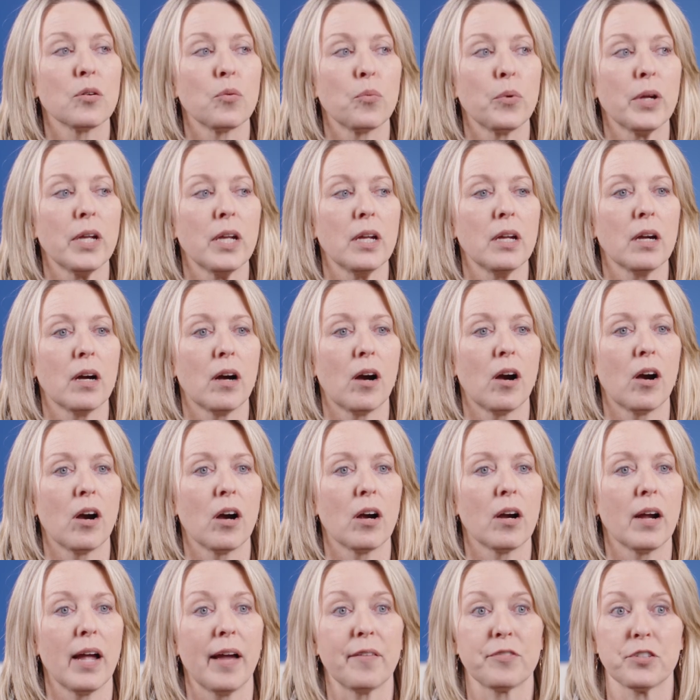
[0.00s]
we
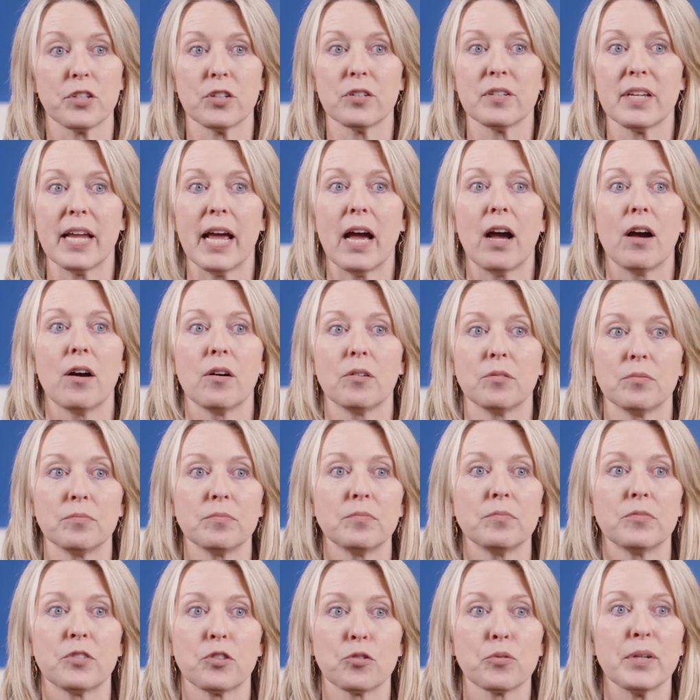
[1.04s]
are, after now
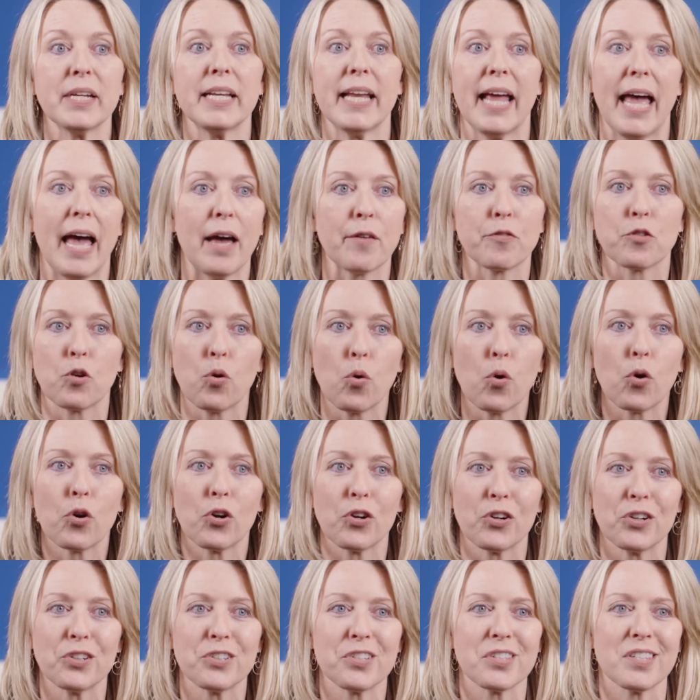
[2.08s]
3.5
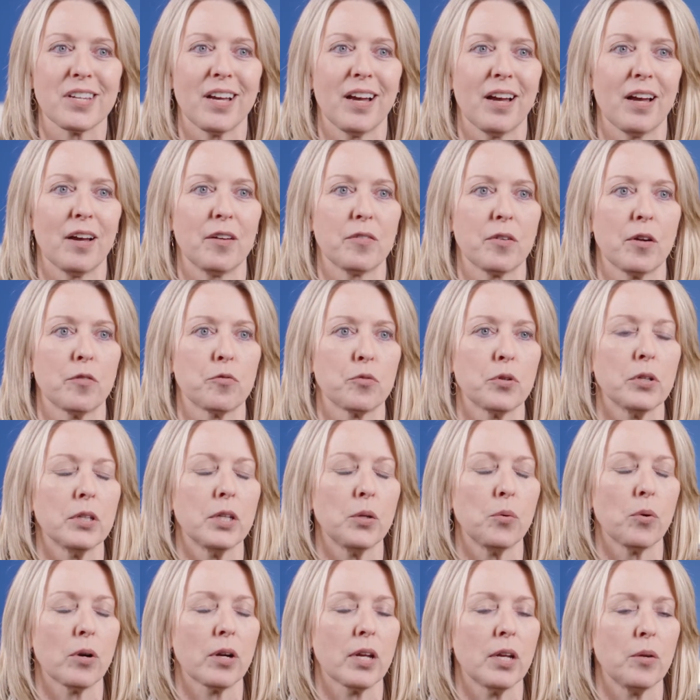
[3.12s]
quarters of really
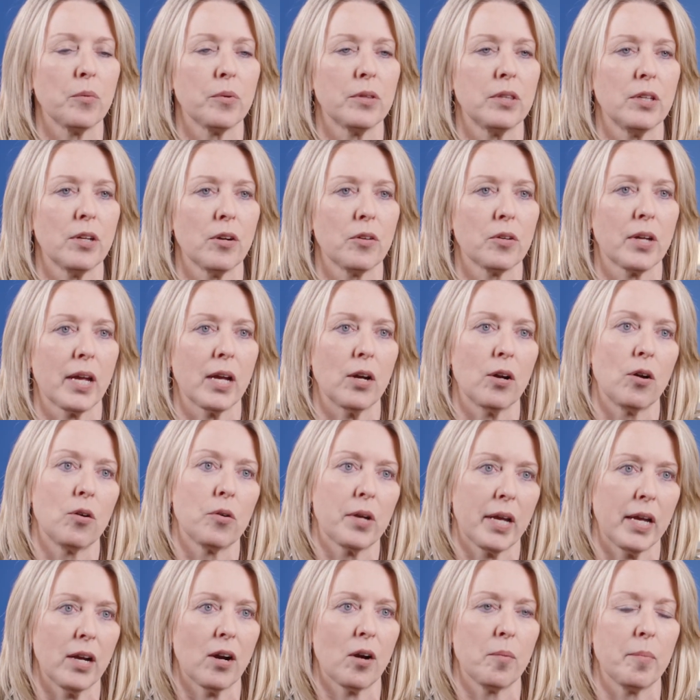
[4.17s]
working with the
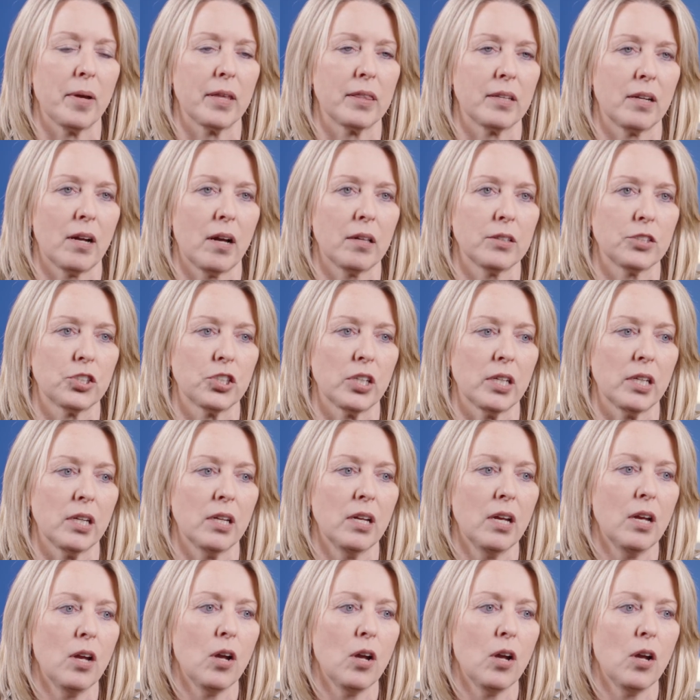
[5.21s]
OKR methodology,